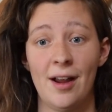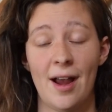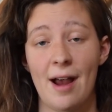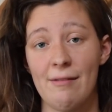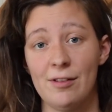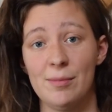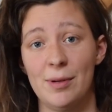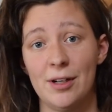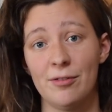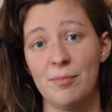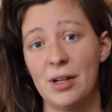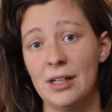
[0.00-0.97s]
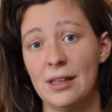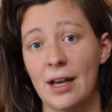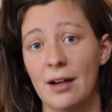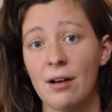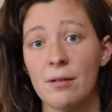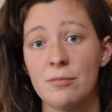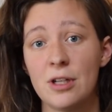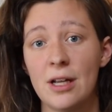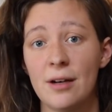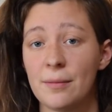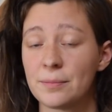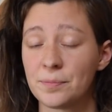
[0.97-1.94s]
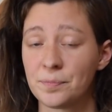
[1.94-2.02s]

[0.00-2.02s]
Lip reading: every bit of money that comes in,